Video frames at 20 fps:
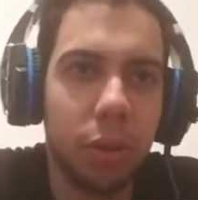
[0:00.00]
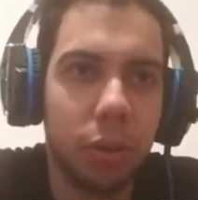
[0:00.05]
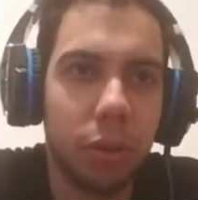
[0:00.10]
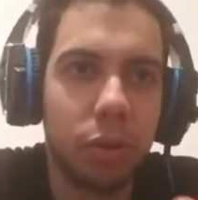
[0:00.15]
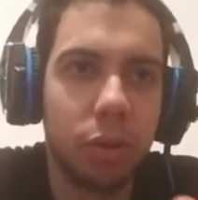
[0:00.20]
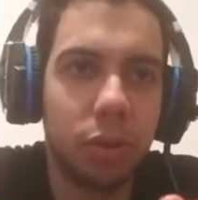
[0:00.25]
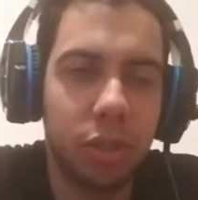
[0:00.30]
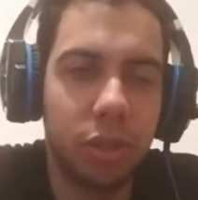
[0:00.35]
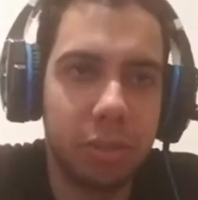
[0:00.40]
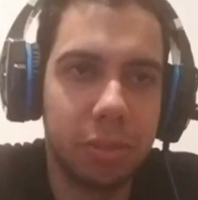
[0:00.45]

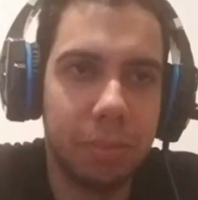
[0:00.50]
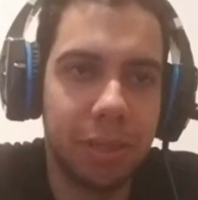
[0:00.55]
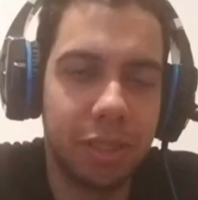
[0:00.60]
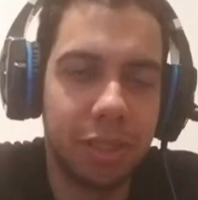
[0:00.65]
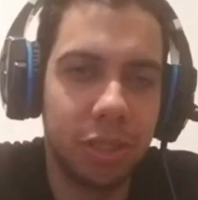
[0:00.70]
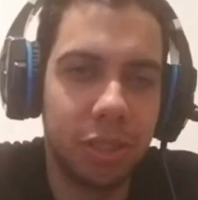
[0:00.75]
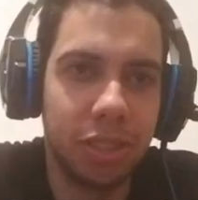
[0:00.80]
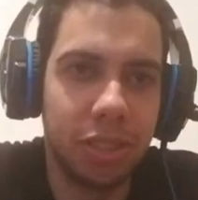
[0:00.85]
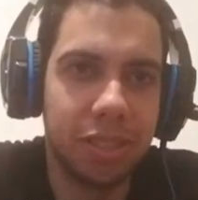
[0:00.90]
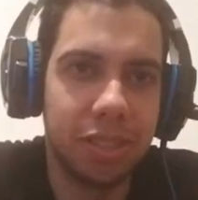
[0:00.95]
Chris
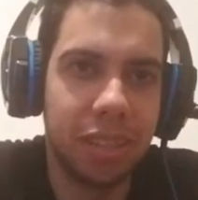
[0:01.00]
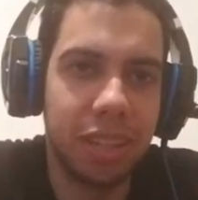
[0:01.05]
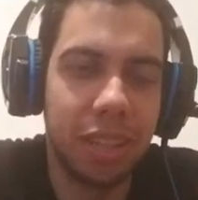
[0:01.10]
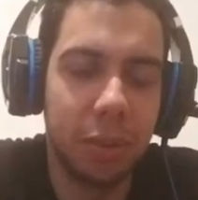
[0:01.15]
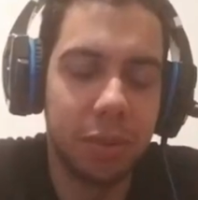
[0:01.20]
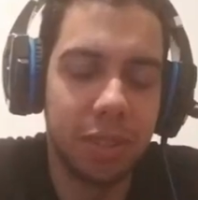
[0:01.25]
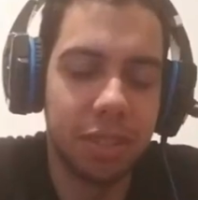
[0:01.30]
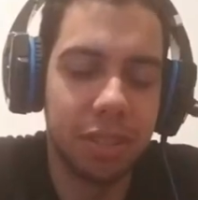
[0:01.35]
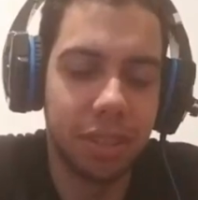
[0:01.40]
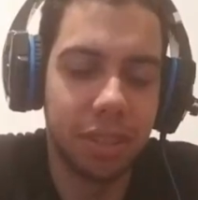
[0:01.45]
messaged us and he
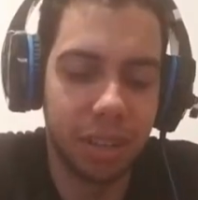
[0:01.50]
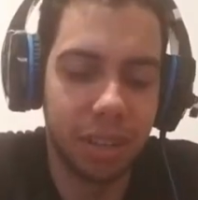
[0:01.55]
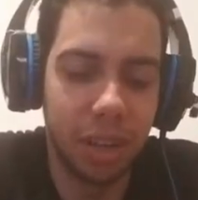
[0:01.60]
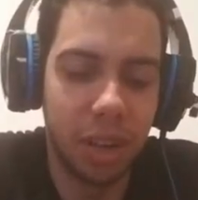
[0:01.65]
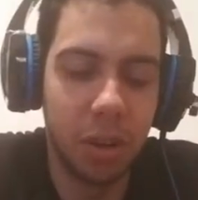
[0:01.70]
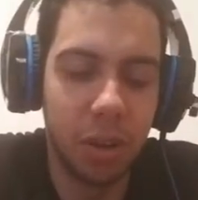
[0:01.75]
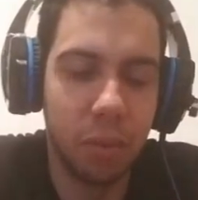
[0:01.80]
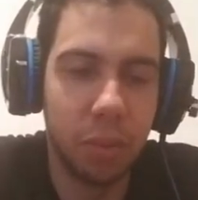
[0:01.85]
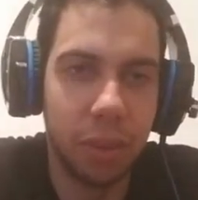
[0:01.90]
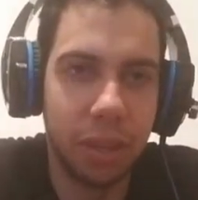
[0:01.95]
was just like,
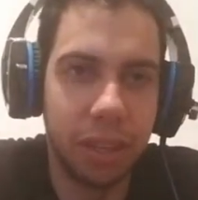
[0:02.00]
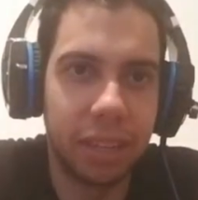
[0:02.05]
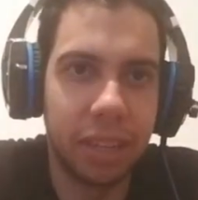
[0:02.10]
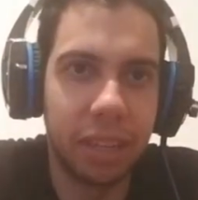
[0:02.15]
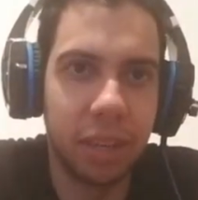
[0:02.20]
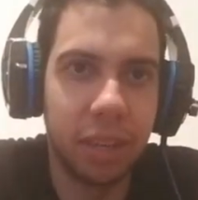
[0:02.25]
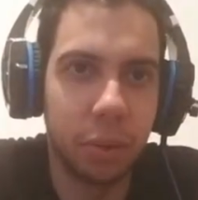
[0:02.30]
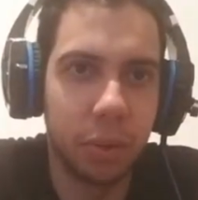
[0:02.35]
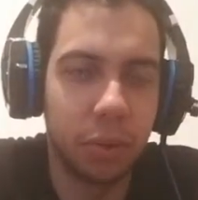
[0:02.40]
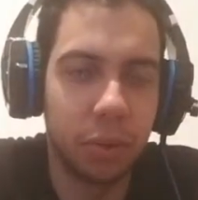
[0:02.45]
"Oh,
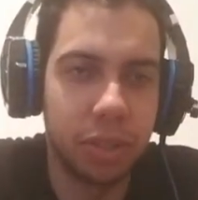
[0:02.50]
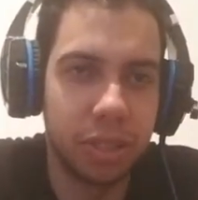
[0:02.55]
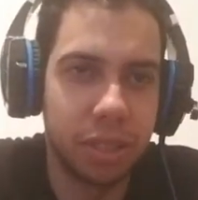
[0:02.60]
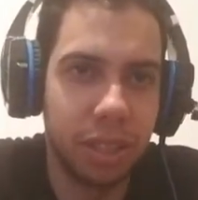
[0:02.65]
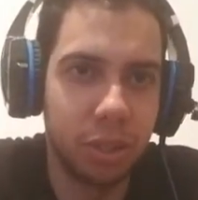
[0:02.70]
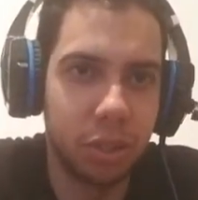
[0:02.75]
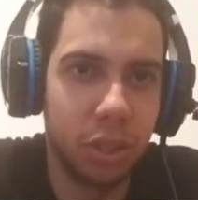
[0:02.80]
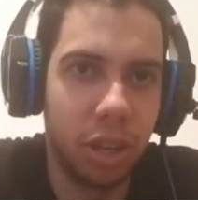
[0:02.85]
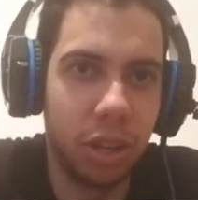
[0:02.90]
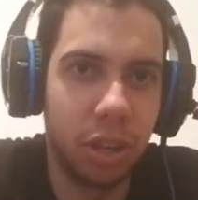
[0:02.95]
Christy
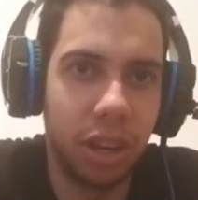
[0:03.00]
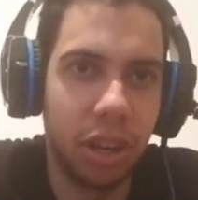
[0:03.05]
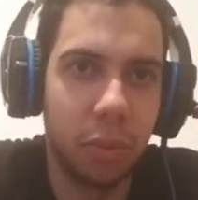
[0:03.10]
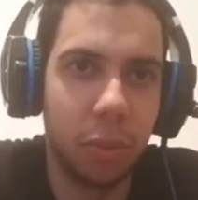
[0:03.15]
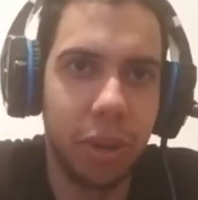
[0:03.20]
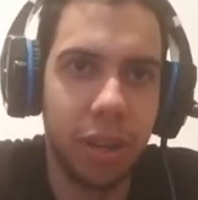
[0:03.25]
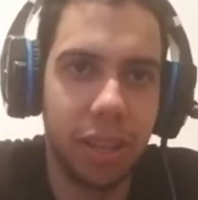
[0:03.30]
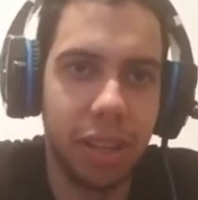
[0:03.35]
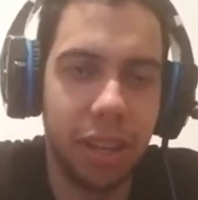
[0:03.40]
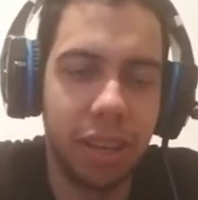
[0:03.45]
and Jen are gonna
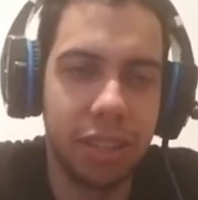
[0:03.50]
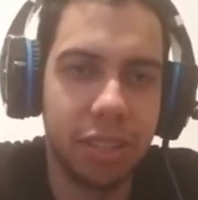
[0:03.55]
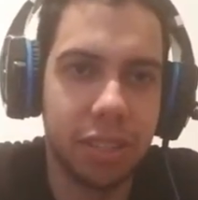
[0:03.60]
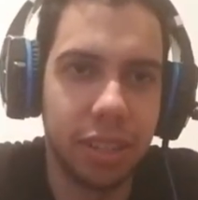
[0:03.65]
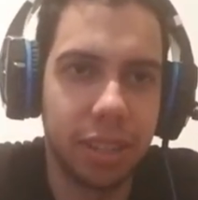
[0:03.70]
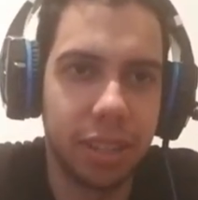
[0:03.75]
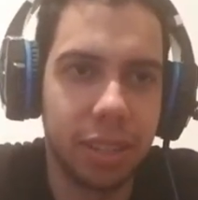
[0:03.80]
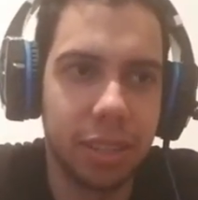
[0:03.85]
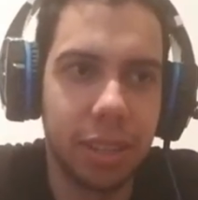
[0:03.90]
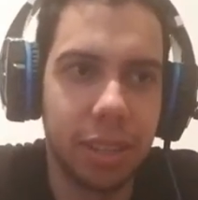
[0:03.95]
win." And then he's
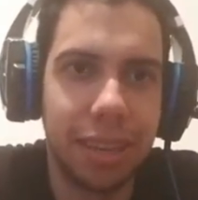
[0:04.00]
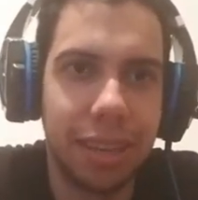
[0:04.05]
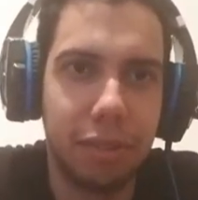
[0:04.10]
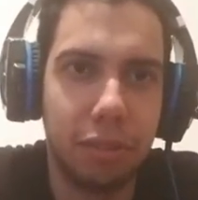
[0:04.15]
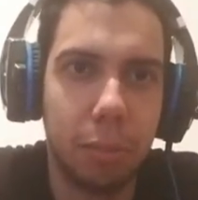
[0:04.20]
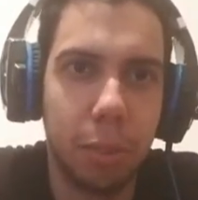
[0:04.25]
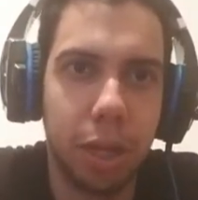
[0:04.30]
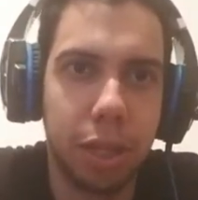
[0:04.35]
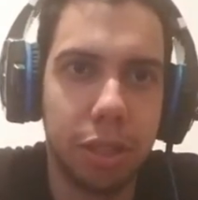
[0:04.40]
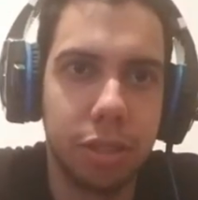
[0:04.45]
like, "Never
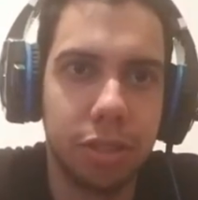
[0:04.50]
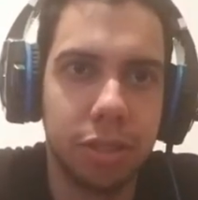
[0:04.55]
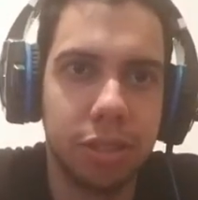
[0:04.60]
mind."